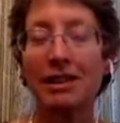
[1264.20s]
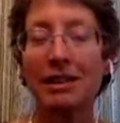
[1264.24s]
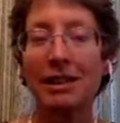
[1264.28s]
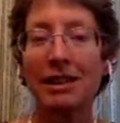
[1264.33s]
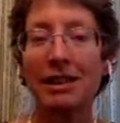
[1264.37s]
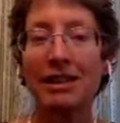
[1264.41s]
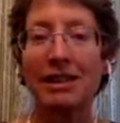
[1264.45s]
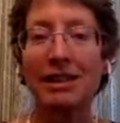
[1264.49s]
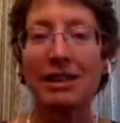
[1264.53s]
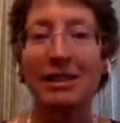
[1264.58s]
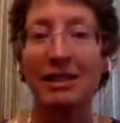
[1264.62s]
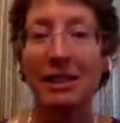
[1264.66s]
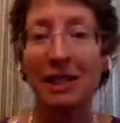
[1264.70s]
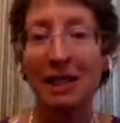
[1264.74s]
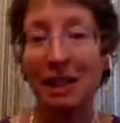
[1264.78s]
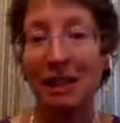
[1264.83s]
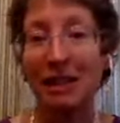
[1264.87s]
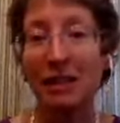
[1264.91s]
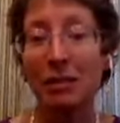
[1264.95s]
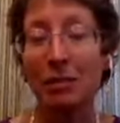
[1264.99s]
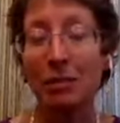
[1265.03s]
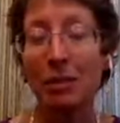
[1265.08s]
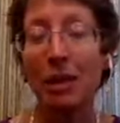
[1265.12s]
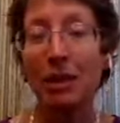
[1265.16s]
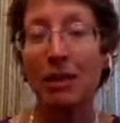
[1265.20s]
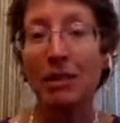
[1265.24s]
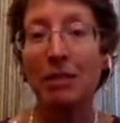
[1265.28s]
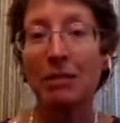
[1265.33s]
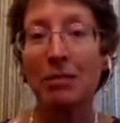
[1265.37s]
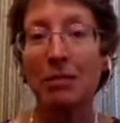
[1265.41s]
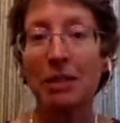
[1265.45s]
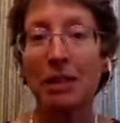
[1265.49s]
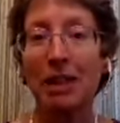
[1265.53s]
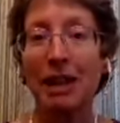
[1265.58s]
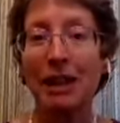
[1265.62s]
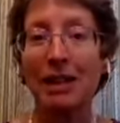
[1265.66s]
States as an independent
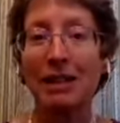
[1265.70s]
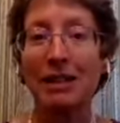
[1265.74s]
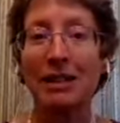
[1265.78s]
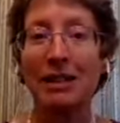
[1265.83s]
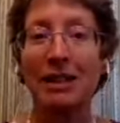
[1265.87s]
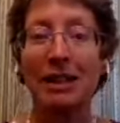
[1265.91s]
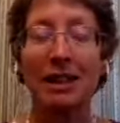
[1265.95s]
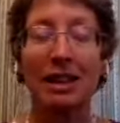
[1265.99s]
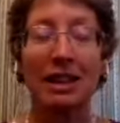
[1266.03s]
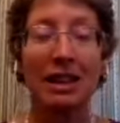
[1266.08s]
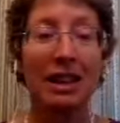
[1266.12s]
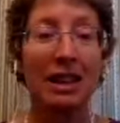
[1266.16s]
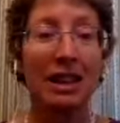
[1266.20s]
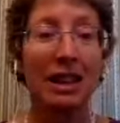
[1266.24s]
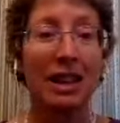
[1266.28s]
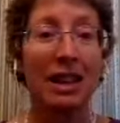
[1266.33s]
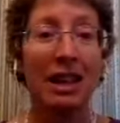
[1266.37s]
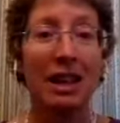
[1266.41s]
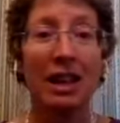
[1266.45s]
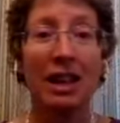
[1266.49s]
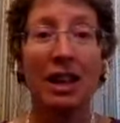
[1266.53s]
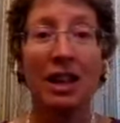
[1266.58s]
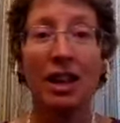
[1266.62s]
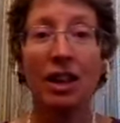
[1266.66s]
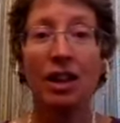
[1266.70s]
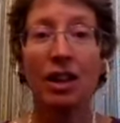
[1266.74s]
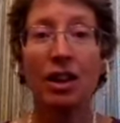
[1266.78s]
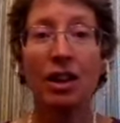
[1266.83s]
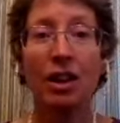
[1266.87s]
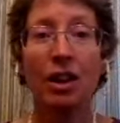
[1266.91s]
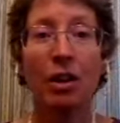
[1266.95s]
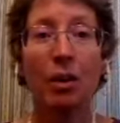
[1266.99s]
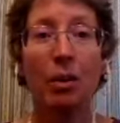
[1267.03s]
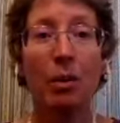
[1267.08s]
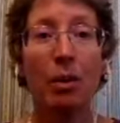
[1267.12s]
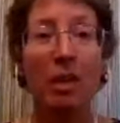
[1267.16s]
monastic, you
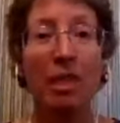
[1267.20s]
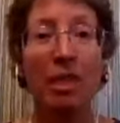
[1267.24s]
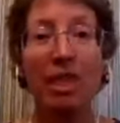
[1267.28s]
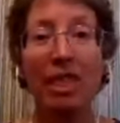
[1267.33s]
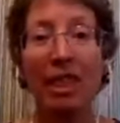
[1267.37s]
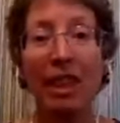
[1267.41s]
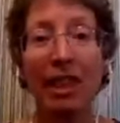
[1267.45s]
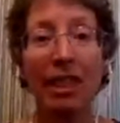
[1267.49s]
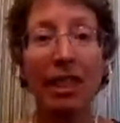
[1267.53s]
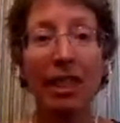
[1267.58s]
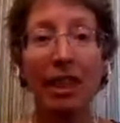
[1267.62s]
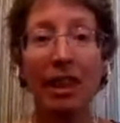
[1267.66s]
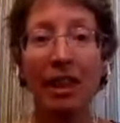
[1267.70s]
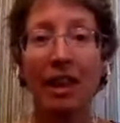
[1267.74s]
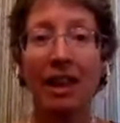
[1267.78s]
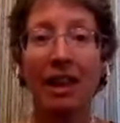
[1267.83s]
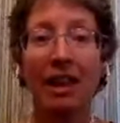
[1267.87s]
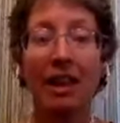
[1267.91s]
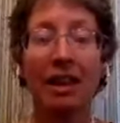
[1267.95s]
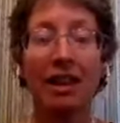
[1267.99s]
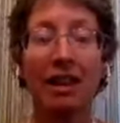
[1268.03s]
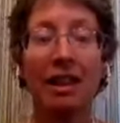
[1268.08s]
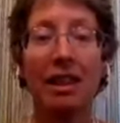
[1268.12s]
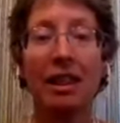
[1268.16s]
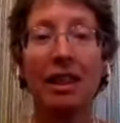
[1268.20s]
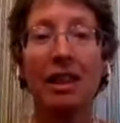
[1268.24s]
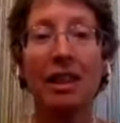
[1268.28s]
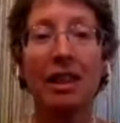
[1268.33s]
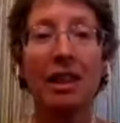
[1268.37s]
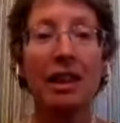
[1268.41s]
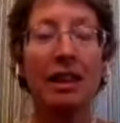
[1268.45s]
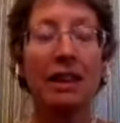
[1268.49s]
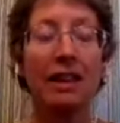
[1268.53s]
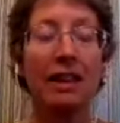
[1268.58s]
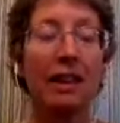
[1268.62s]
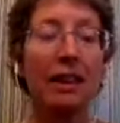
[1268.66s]
know, with nothing
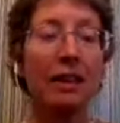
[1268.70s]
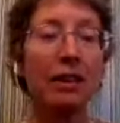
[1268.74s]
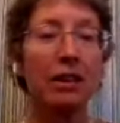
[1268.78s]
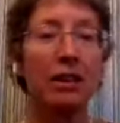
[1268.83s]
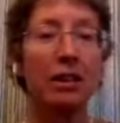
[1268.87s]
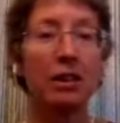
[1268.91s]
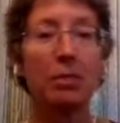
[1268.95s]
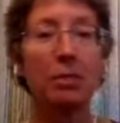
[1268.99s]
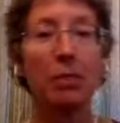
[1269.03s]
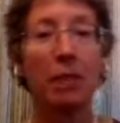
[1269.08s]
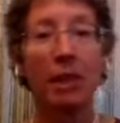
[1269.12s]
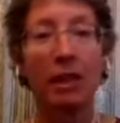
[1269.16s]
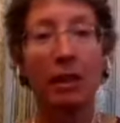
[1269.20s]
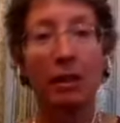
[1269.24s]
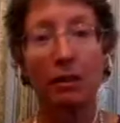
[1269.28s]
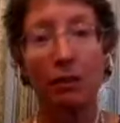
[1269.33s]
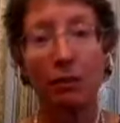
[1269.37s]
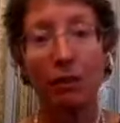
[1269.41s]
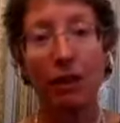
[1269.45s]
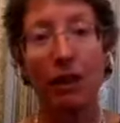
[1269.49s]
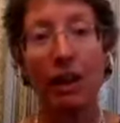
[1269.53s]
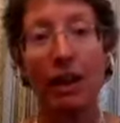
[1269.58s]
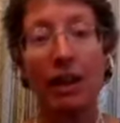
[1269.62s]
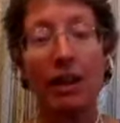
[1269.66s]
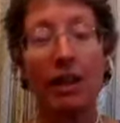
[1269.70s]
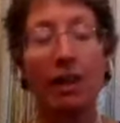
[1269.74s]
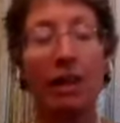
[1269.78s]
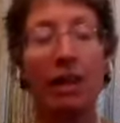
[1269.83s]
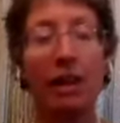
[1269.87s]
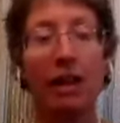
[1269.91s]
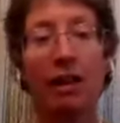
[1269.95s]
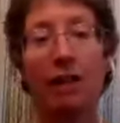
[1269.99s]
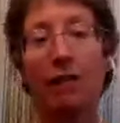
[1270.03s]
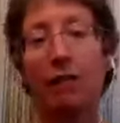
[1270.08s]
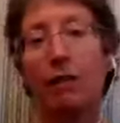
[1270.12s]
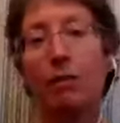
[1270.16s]
thinking that just by the faith
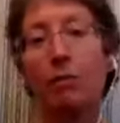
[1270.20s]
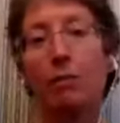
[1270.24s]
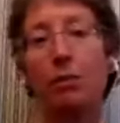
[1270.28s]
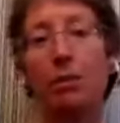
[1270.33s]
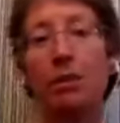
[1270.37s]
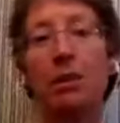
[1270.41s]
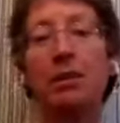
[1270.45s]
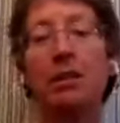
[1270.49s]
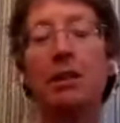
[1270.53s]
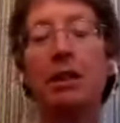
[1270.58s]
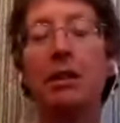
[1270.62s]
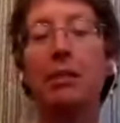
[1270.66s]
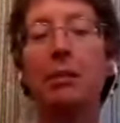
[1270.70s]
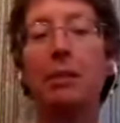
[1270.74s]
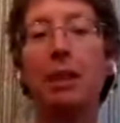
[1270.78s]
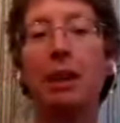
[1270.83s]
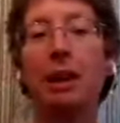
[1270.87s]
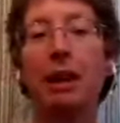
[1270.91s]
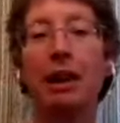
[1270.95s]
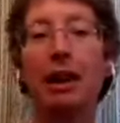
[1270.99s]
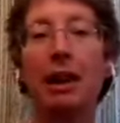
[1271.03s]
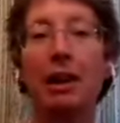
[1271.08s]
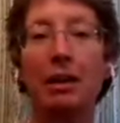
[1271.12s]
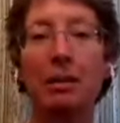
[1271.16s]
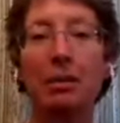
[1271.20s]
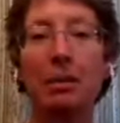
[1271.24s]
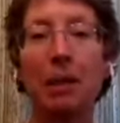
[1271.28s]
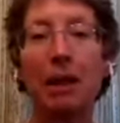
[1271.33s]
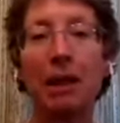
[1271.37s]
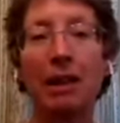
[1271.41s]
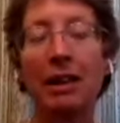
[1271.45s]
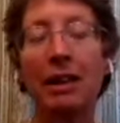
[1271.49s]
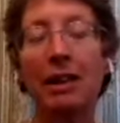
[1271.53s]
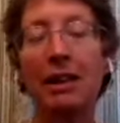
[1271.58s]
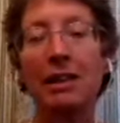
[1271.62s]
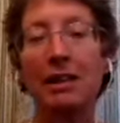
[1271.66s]
of the Buddha Dhamma and
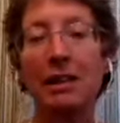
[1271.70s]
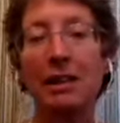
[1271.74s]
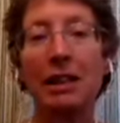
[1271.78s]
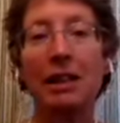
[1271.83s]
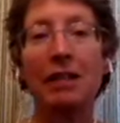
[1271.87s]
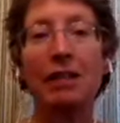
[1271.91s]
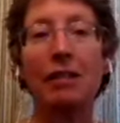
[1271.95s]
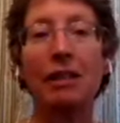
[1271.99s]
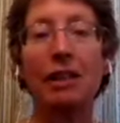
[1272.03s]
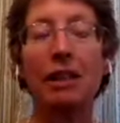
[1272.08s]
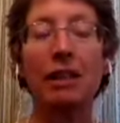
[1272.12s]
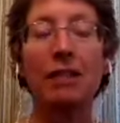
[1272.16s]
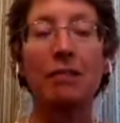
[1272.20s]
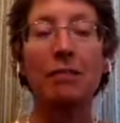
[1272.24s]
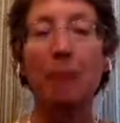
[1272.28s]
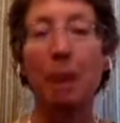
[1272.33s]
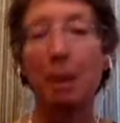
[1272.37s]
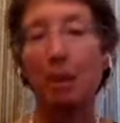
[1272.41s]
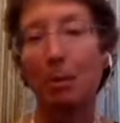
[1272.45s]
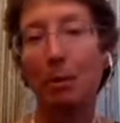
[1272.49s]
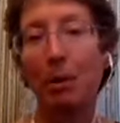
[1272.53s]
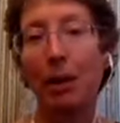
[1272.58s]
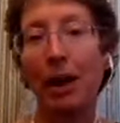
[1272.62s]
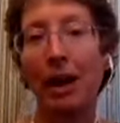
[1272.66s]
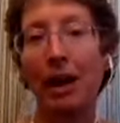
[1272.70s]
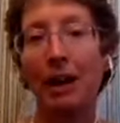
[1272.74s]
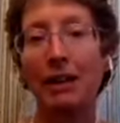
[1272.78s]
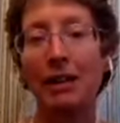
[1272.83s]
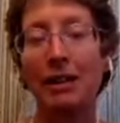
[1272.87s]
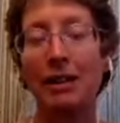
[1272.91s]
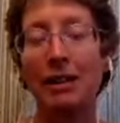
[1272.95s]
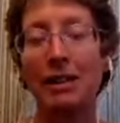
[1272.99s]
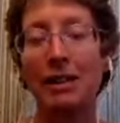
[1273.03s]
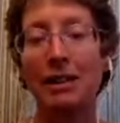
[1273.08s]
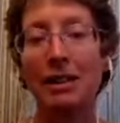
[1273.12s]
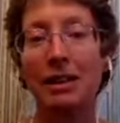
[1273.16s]
by the integrity of my
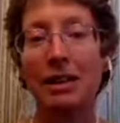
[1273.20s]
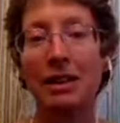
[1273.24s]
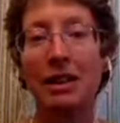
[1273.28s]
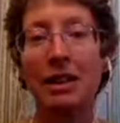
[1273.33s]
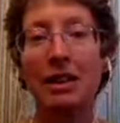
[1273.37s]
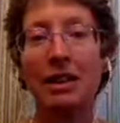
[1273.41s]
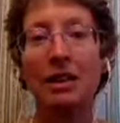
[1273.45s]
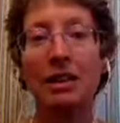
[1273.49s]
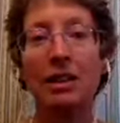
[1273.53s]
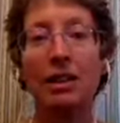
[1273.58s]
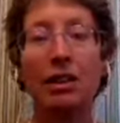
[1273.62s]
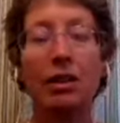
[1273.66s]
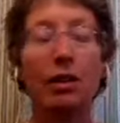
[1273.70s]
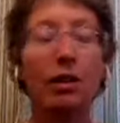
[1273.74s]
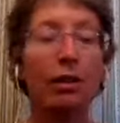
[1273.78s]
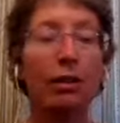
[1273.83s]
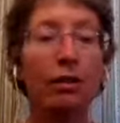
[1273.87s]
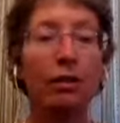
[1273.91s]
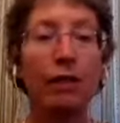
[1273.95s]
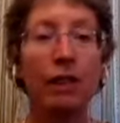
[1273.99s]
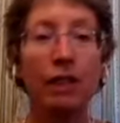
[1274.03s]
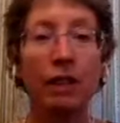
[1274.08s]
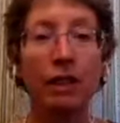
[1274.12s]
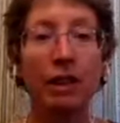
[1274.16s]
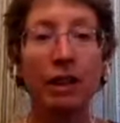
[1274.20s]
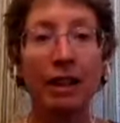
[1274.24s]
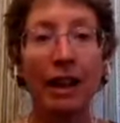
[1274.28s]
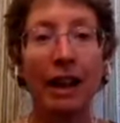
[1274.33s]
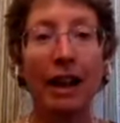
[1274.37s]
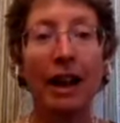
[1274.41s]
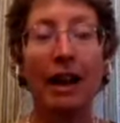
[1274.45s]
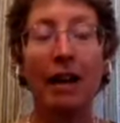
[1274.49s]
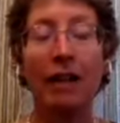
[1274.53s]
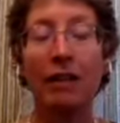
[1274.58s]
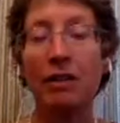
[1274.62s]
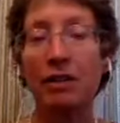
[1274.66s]
practice, you know, I'll figure it
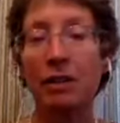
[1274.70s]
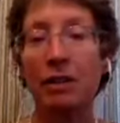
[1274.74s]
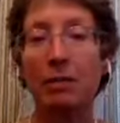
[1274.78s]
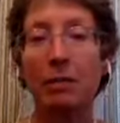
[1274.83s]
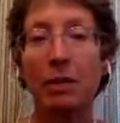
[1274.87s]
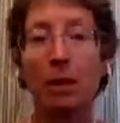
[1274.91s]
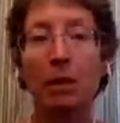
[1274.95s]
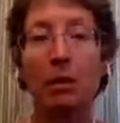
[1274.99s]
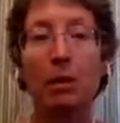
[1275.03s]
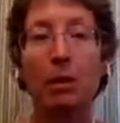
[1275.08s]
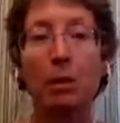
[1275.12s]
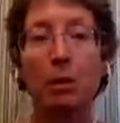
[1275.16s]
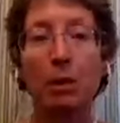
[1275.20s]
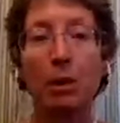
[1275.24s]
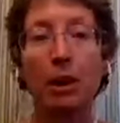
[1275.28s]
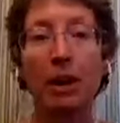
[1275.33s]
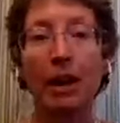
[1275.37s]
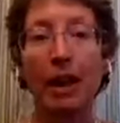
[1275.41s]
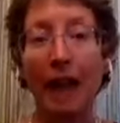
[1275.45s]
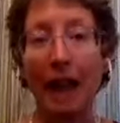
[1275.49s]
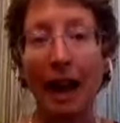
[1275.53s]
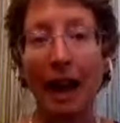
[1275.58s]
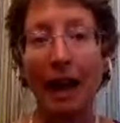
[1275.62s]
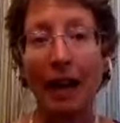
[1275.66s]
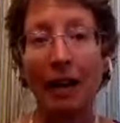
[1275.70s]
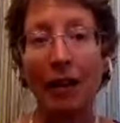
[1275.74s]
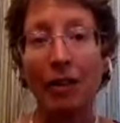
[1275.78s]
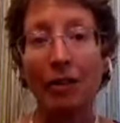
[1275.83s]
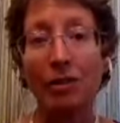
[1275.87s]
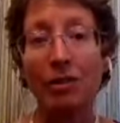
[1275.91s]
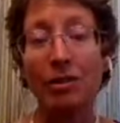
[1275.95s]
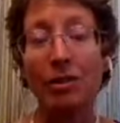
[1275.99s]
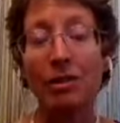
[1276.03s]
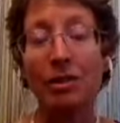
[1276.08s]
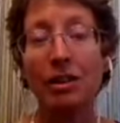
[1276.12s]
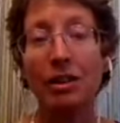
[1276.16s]
out, something will work
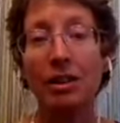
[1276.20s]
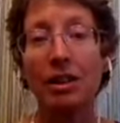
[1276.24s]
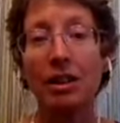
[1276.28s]
out.